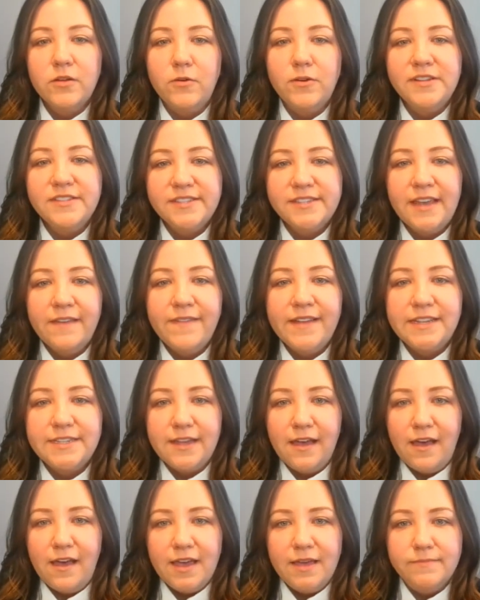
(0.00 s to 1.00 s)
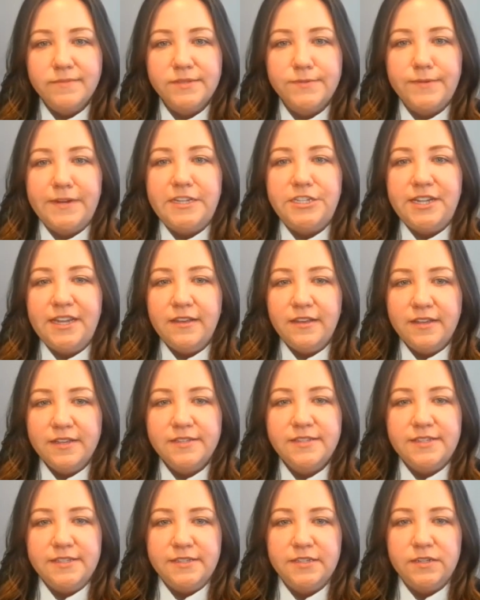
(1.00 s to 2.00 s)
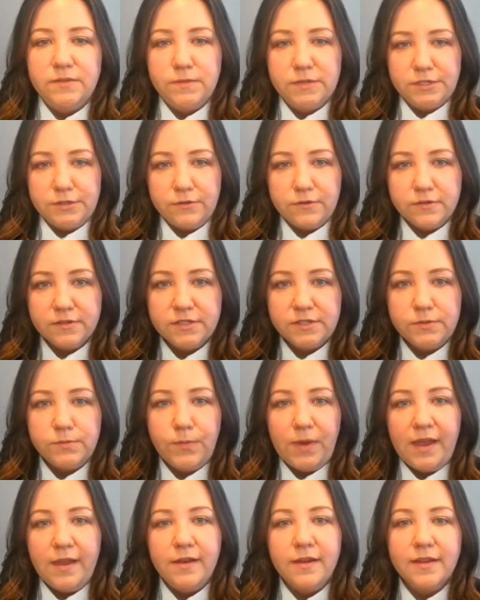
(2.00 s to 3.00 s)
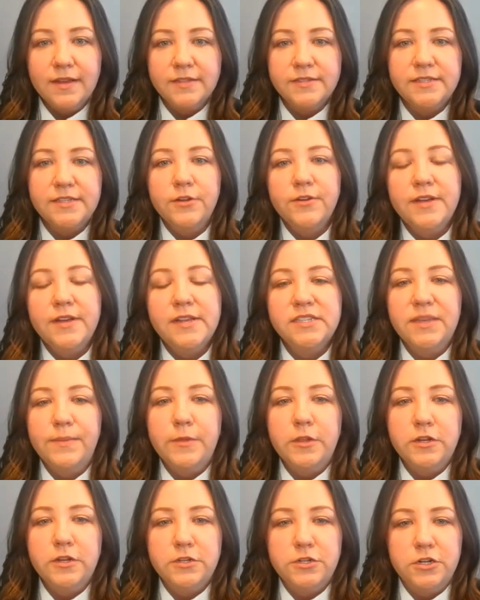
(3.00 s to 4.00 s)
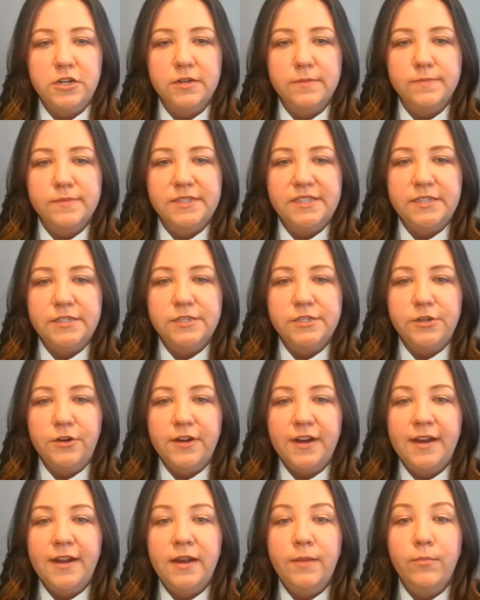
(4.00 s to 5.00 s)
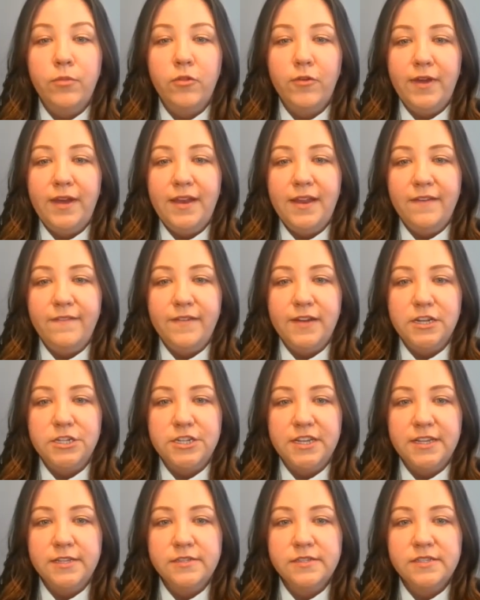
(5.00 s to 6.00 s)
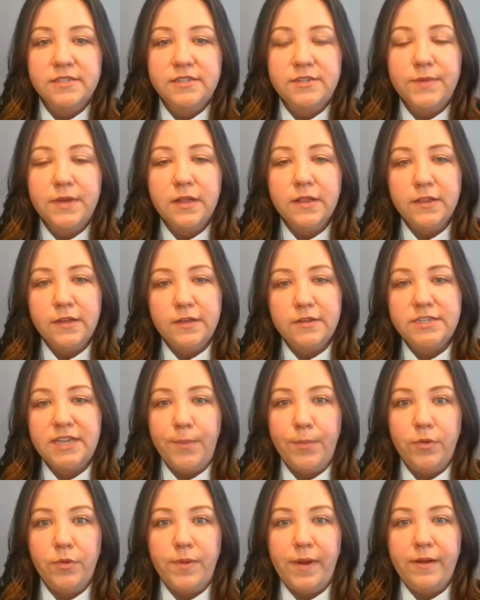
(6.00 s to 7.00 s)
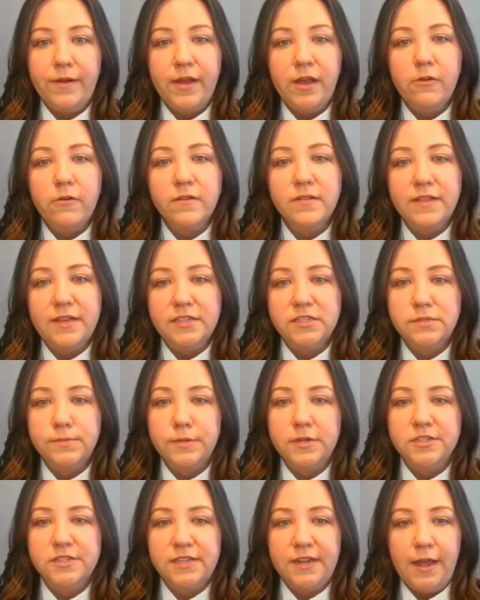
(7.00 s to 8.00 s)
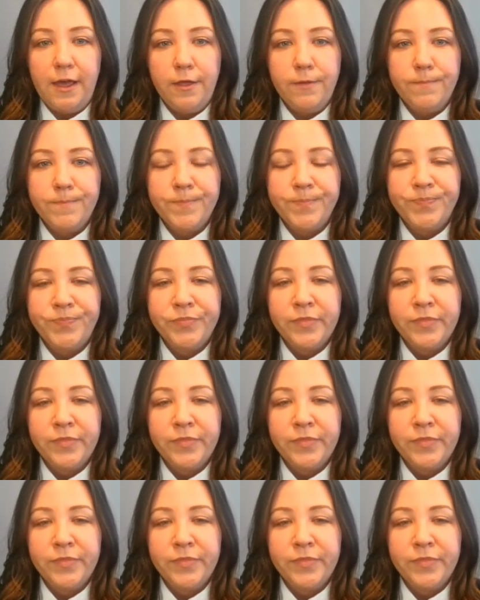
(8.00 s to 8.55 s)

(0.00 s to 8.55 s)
Courts have at times reached inconsistent results when considering similar terms inserted in employee definitions to include temporary or leased personnel.